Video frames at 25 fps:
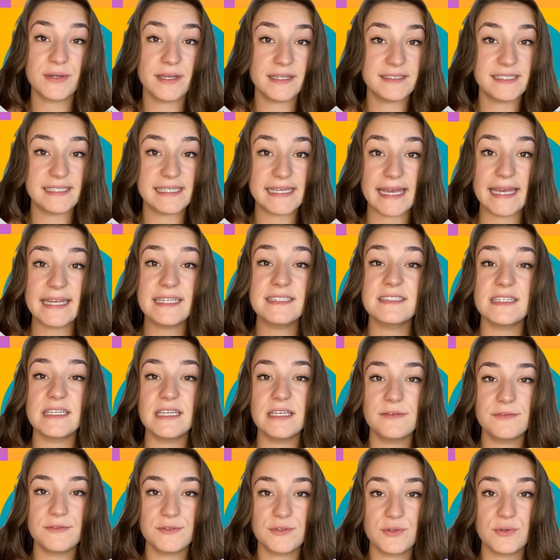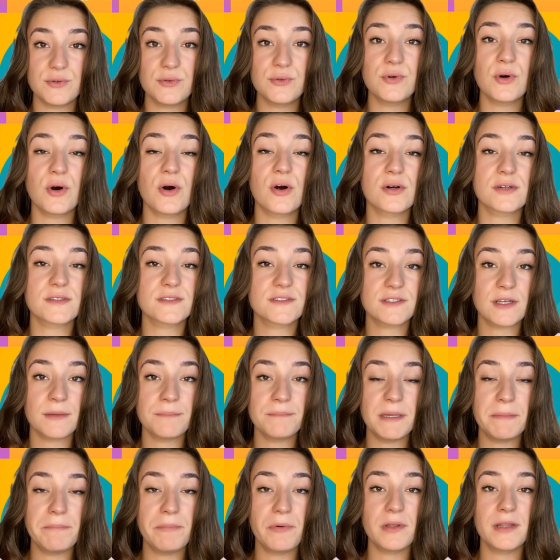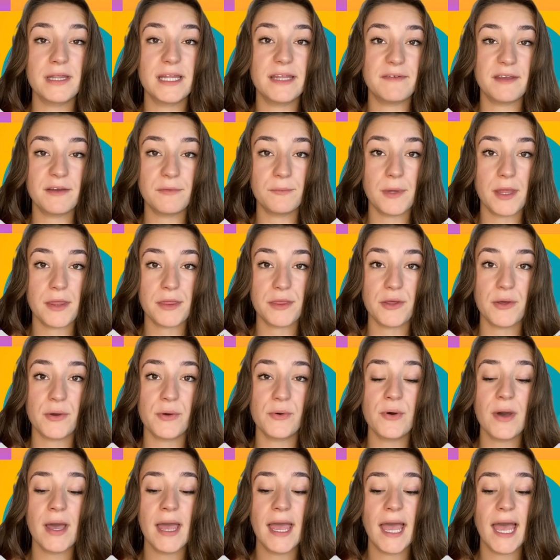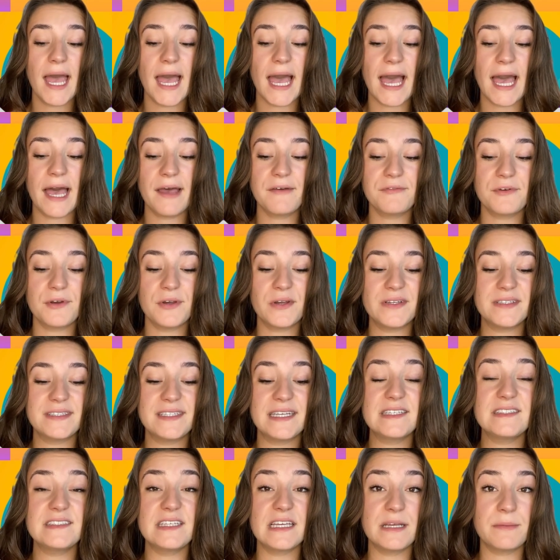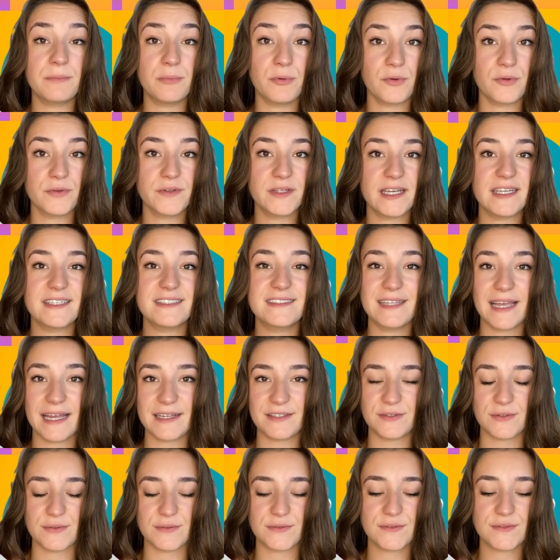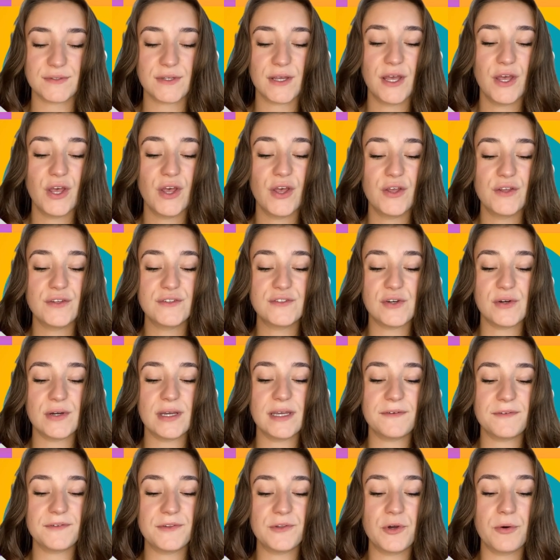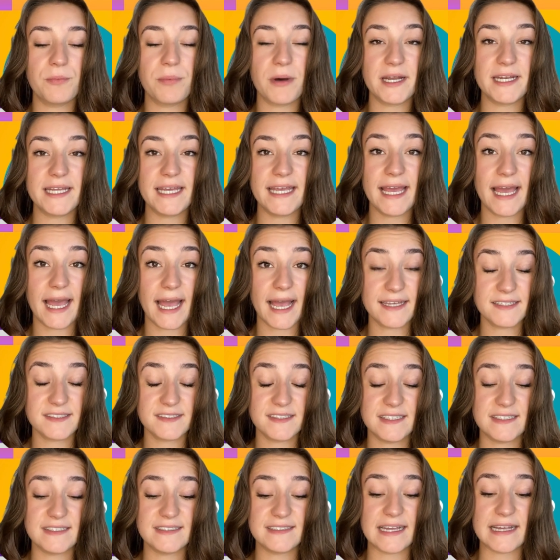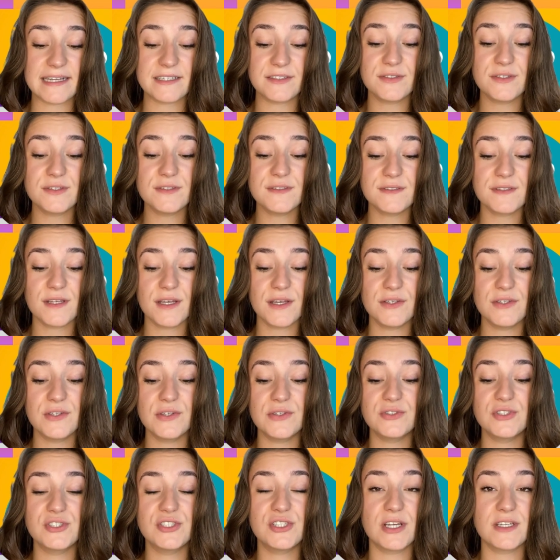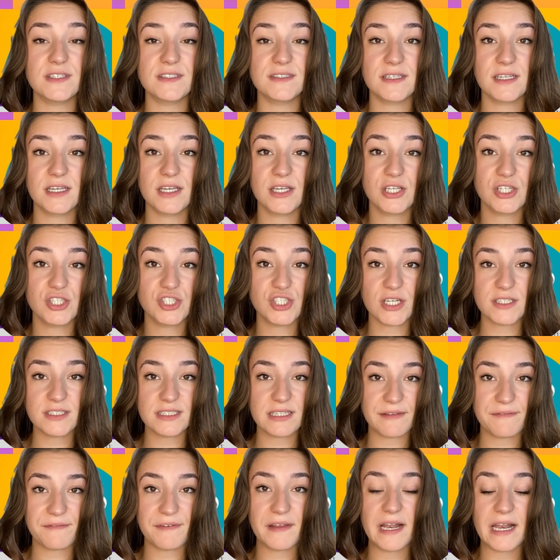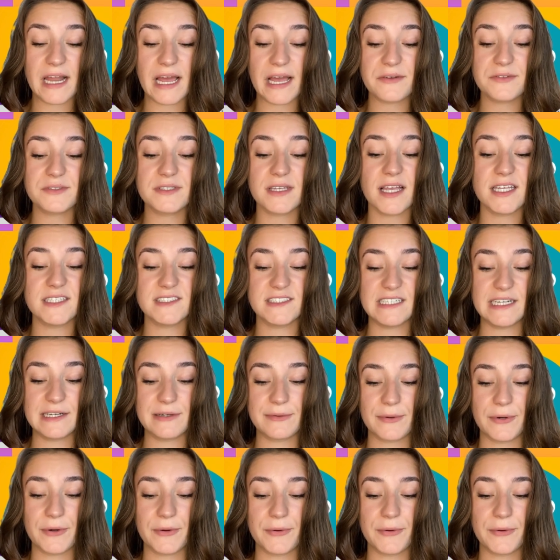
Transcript: indicate if you or some people living with you have a disabled status. So if nobody has this status, you just fill out 0.